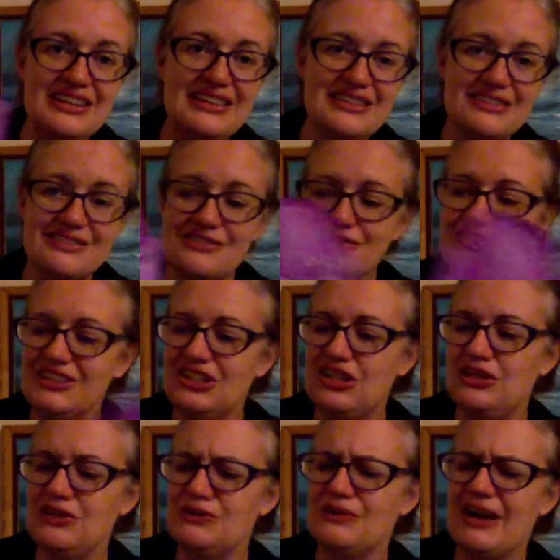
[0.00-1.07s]
This is really
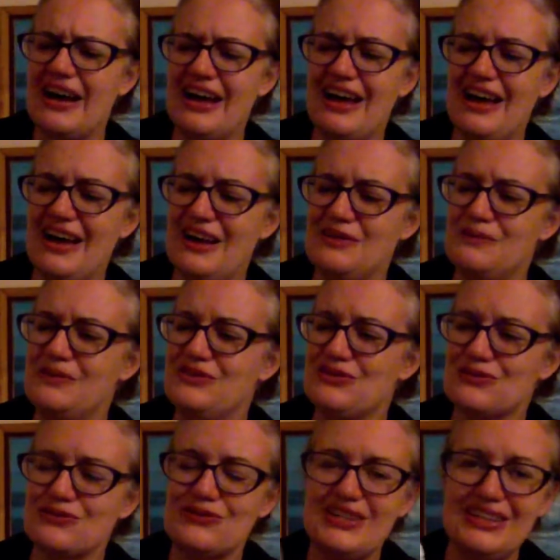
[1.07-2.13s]
cute. I was
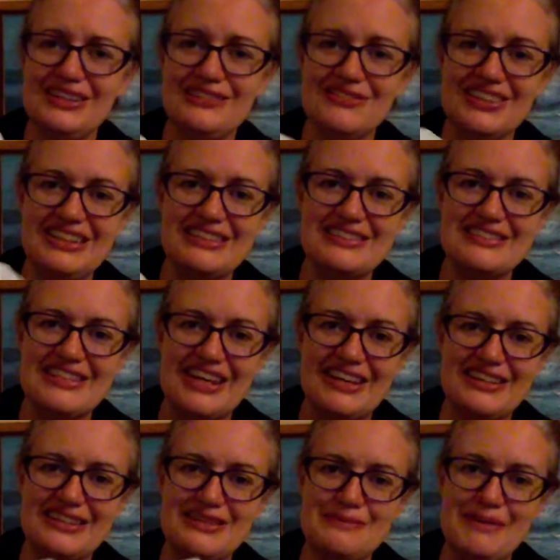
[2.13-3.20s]
really, really
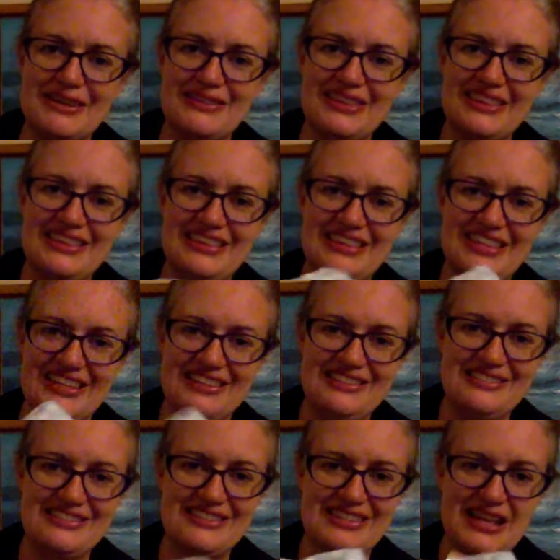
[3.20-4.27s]
excited about
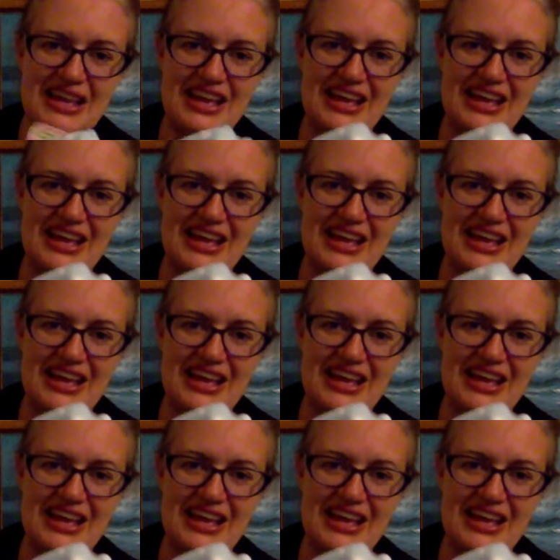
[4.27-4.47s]
this.